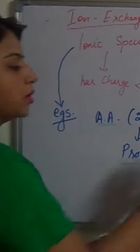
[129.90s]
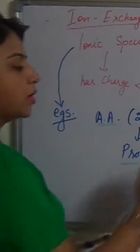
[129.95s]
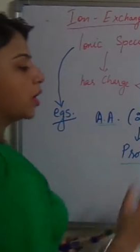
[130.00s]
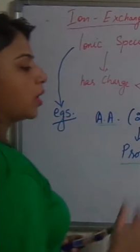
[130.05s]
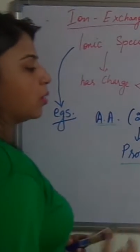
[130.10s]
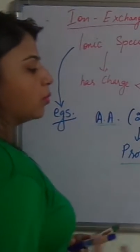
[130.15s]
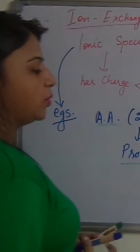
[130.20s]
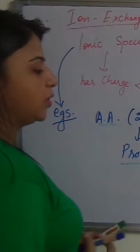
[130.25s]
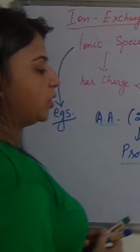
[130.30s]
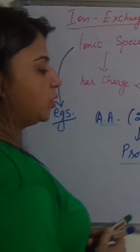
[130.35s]
an
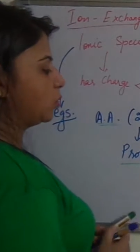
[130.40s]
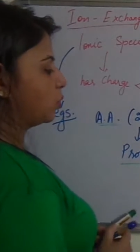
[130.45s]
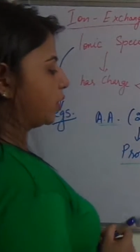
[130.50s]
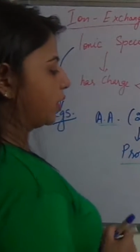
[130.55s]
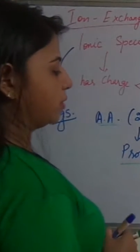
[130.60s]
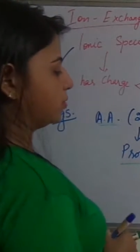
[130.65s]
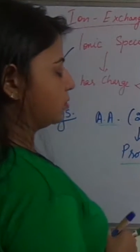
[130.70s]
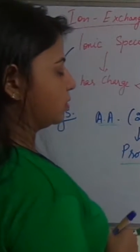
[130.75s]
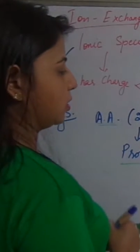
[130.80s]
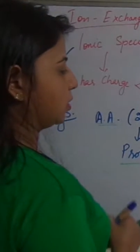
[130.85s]
amino
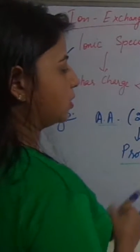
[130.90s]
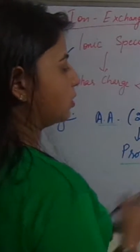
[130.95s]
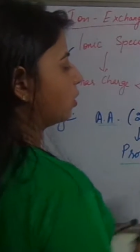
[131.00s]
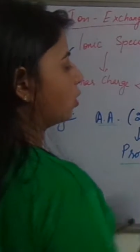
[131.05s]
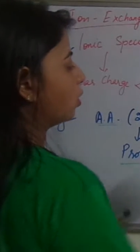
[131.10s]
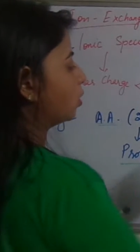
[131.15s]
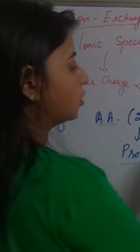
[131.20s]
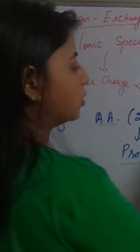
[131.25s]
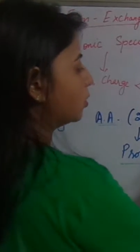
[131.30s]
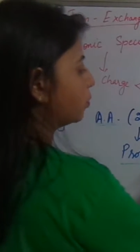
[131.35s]
acid,
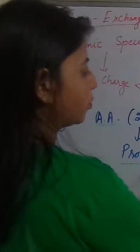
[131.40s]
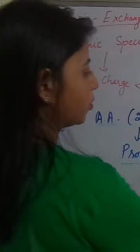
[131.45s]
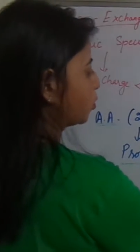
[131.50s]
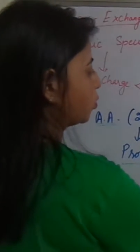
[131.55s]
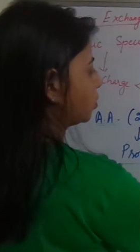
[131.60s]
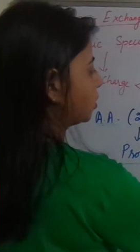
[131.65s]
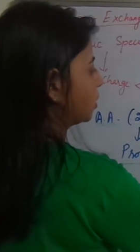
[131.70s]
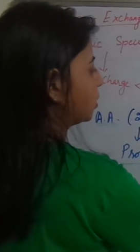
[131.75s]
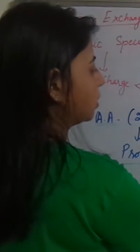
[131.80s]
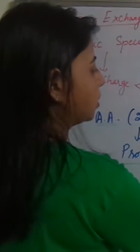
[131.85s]
on a
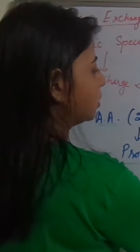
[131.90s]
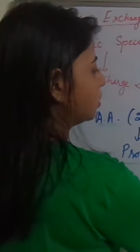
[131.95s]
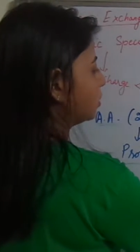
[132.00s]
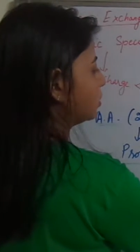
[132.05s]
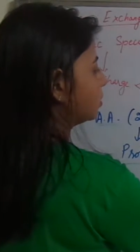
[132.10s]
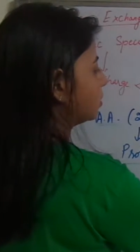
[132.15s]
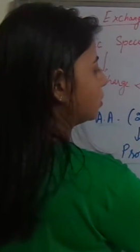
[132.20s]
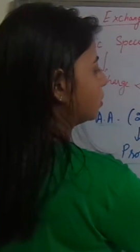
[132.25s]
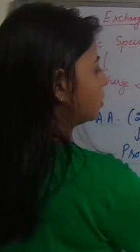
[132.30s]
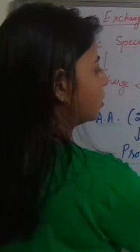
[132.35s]
protein.
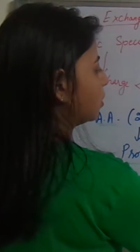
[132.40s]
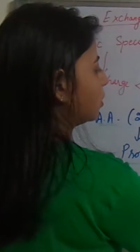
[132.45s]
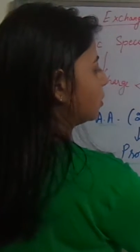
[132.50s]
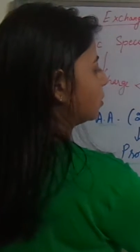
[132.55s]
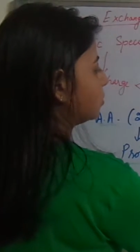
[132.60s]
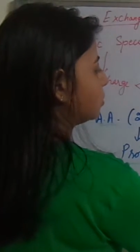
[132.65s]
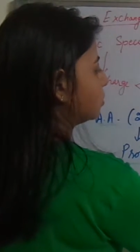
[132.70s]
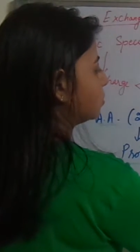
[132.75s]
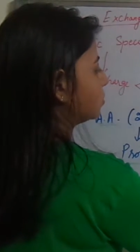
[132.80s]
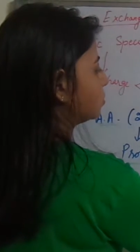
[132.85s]

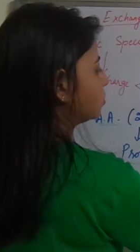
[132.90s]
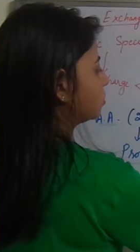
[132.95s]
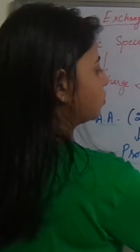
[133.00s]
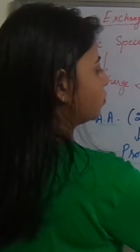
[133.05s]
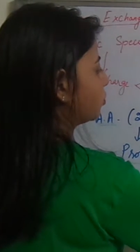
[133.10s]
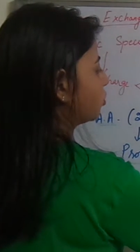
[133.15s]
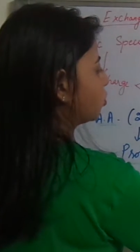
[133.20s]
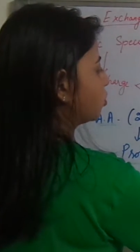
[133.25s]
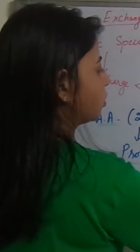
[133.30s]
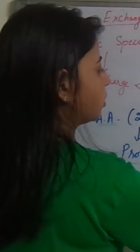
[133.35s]
This is a
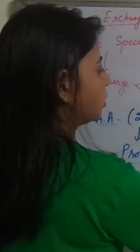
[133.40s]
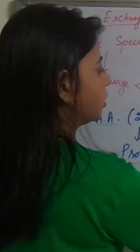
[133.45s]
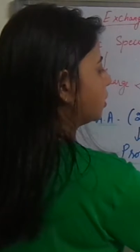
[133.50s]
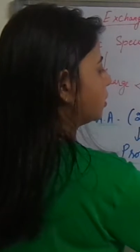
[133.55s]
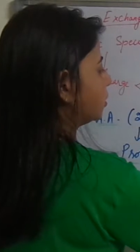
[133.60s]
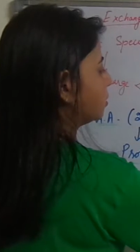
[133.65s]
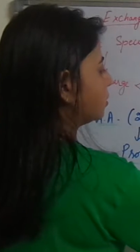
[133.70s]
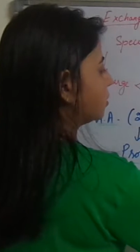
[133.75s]
protein.